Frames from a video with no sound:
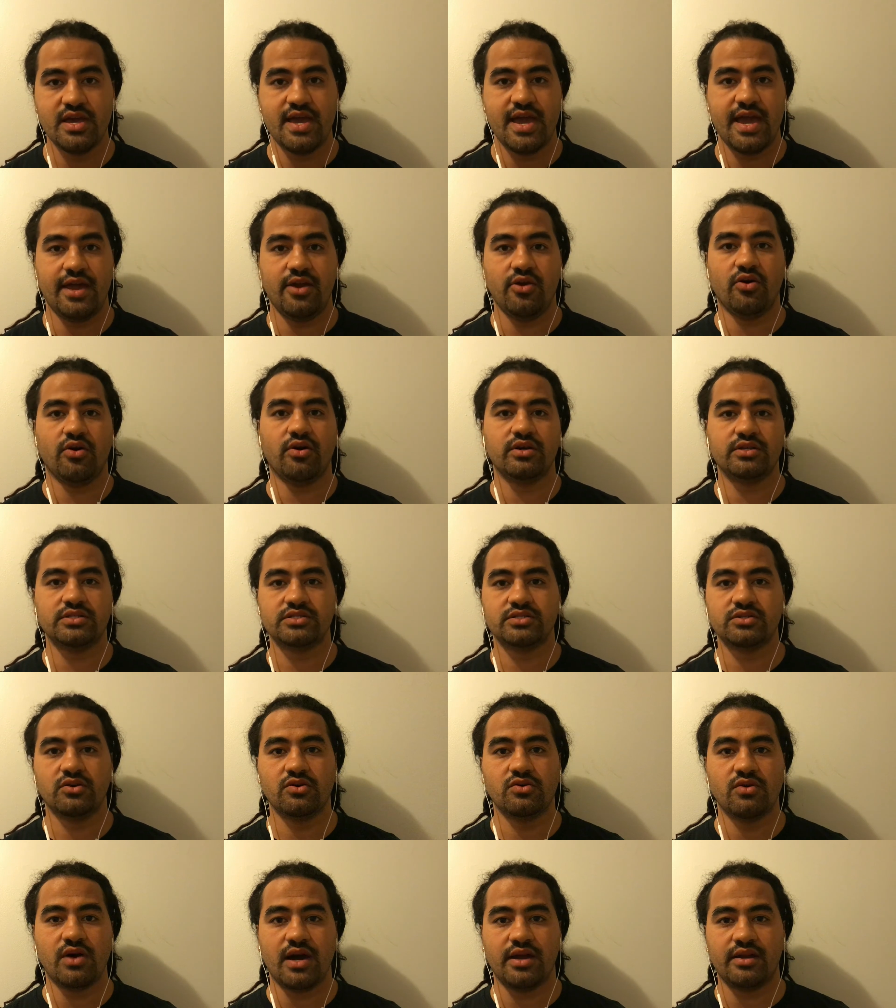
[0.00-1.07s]
and
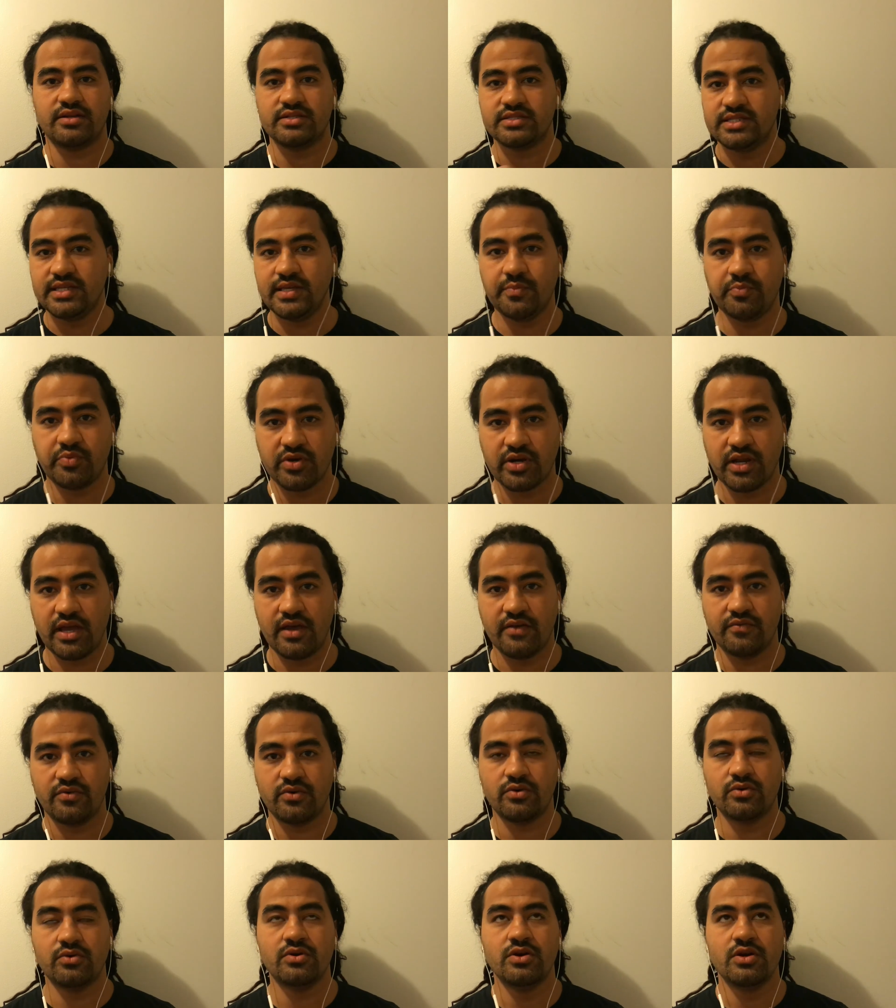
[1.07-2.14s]
also on a deeper
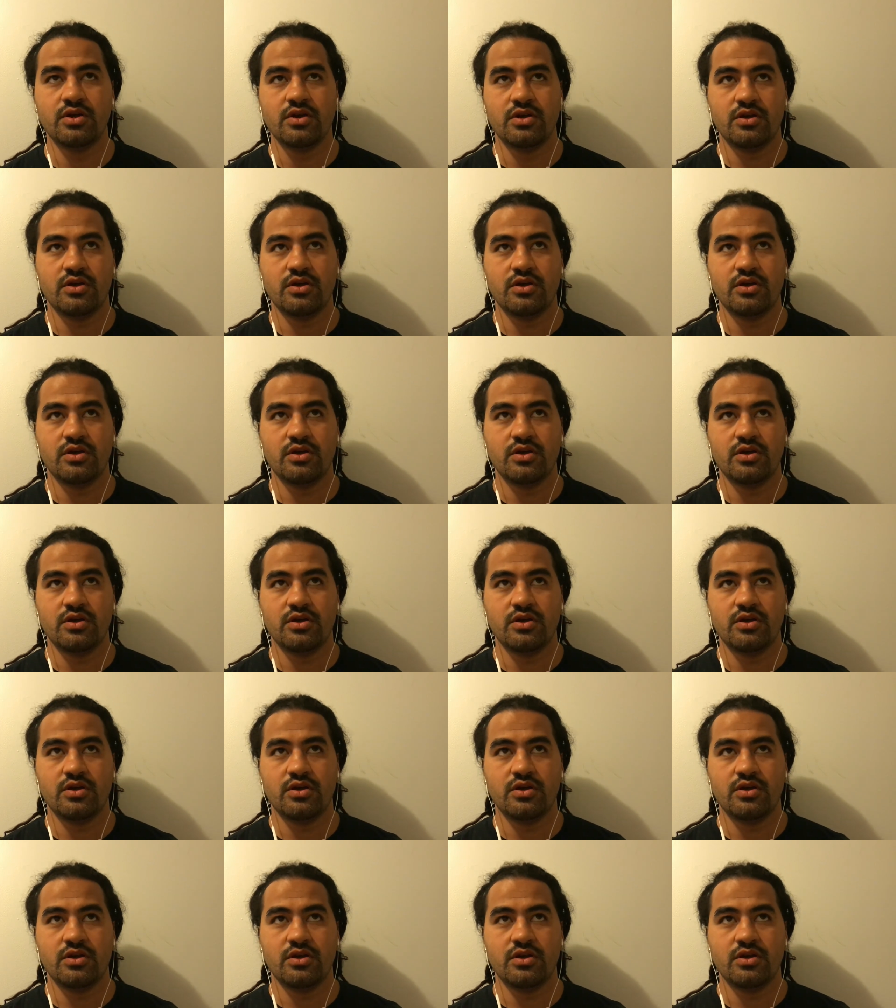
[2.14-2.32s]
level,